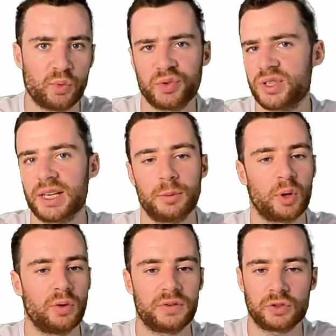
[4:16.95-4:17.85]
but we'll skip
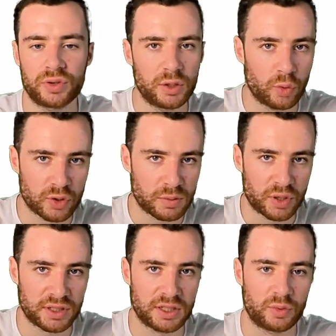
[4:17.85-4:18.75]
over green walls and
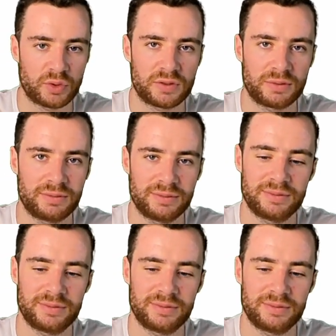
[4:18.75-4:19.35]
party walls.